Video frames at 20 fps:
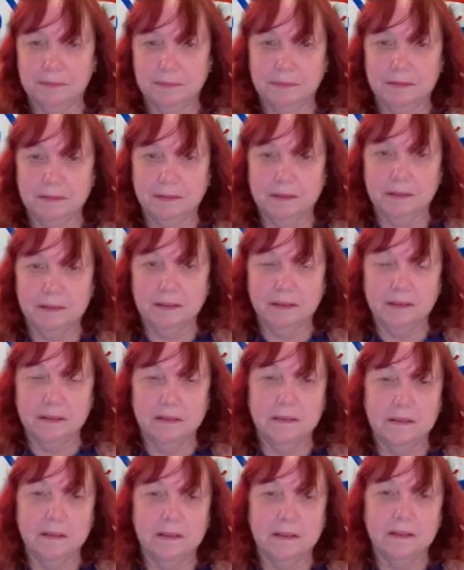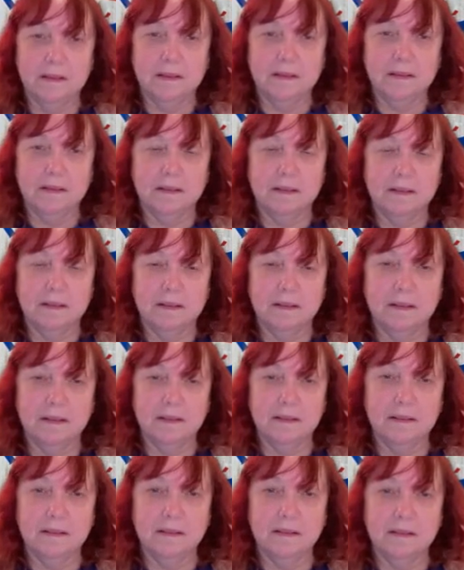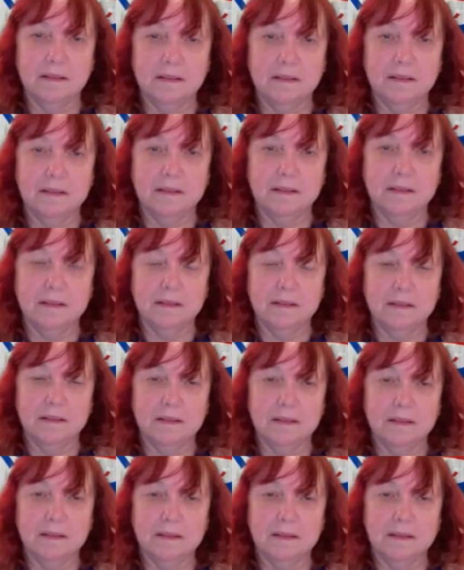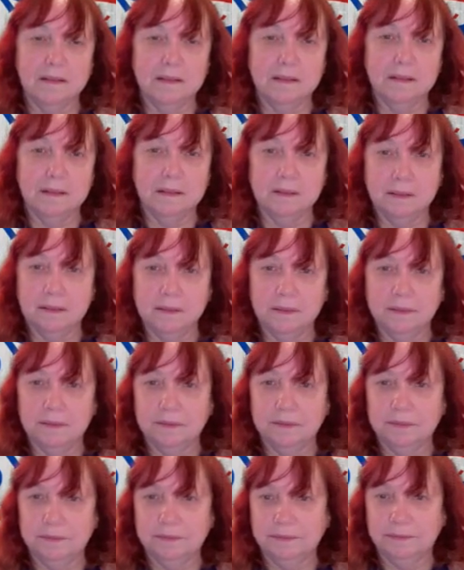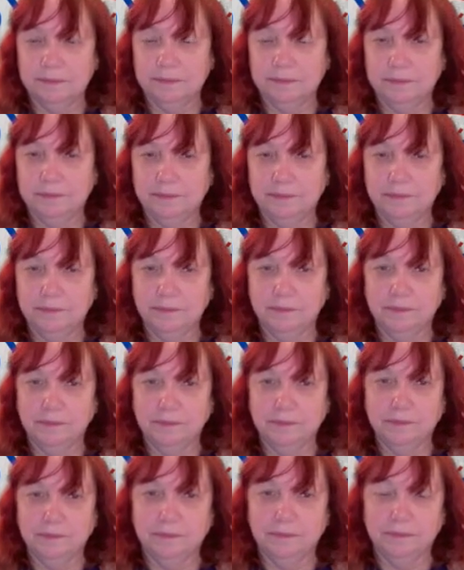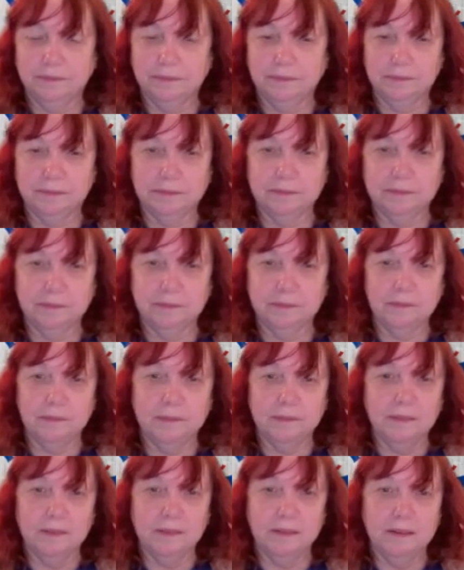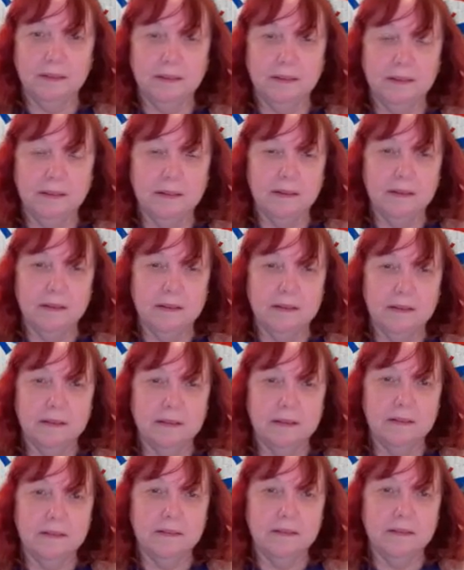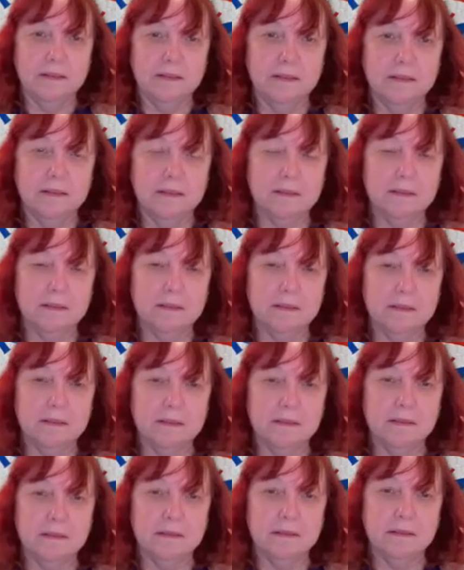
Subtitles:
This person isn't speaking.